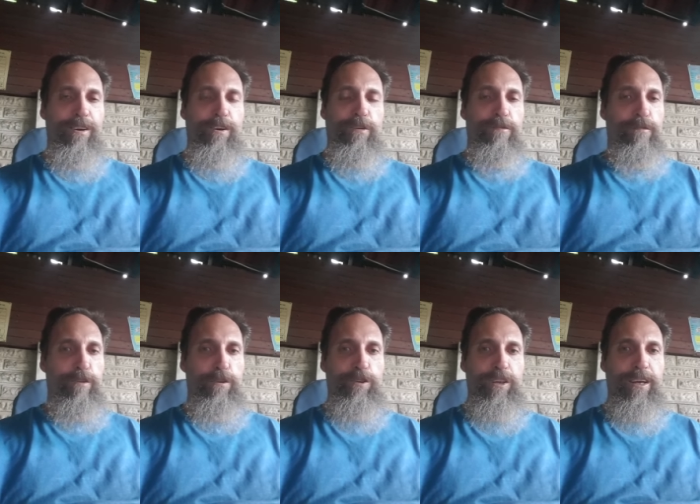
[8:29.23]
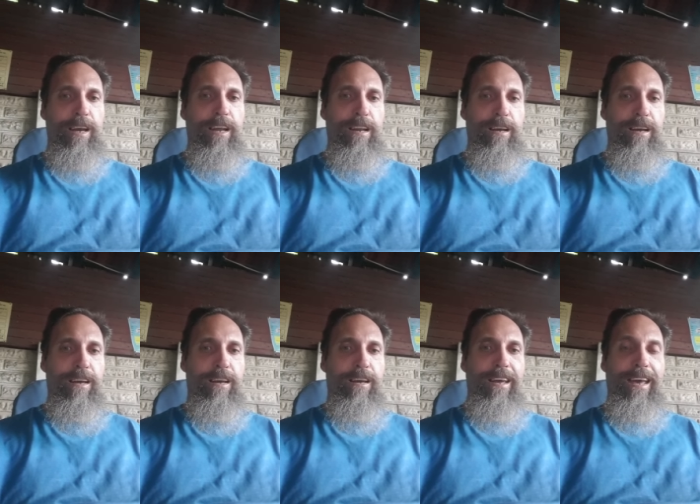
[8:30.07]
converging at
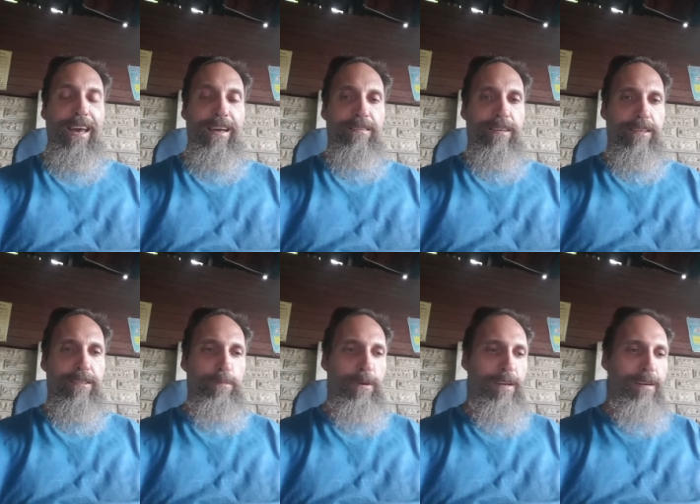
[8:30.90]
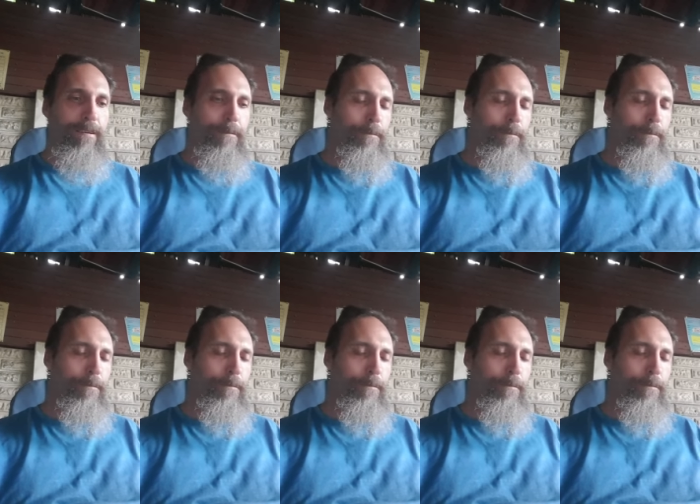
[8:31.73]
a hectic speed.